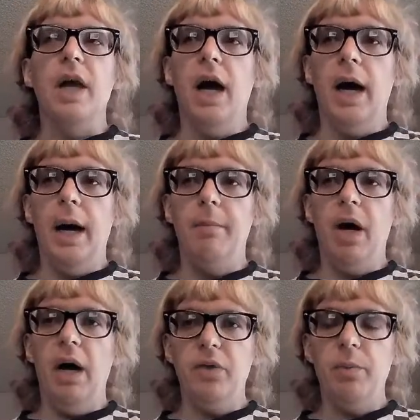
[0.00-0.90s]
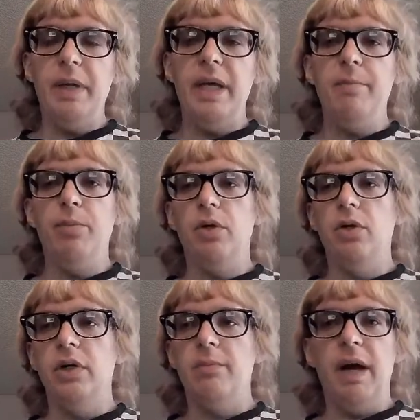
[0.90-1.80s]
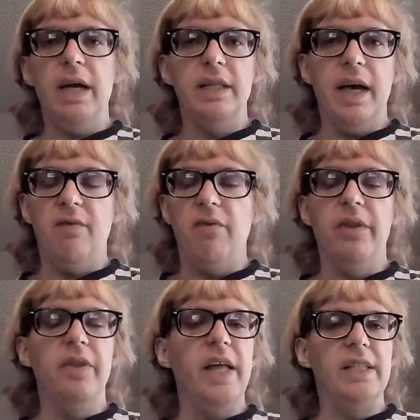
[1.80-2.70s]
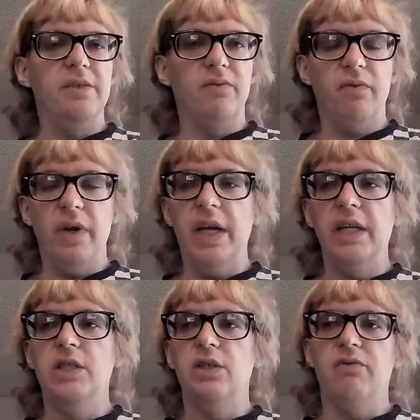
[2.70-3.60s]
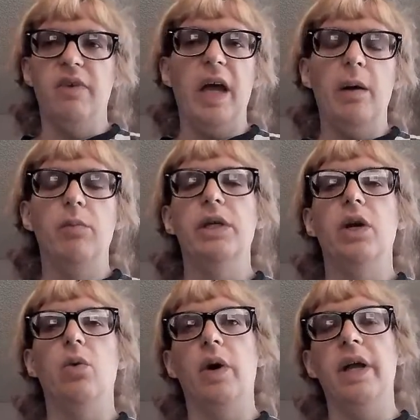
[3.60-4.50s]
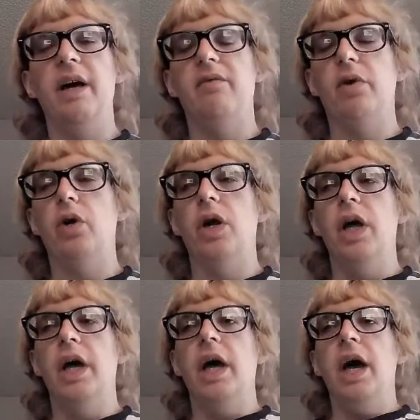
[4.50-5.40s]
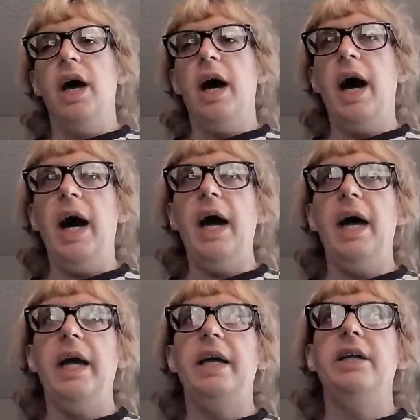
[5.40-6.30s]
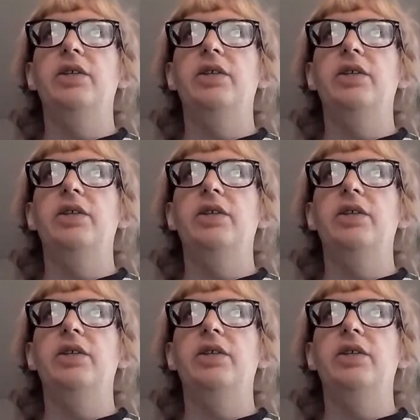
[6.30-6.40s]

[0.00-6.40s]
in my life, whether that's friends or family or whatever, I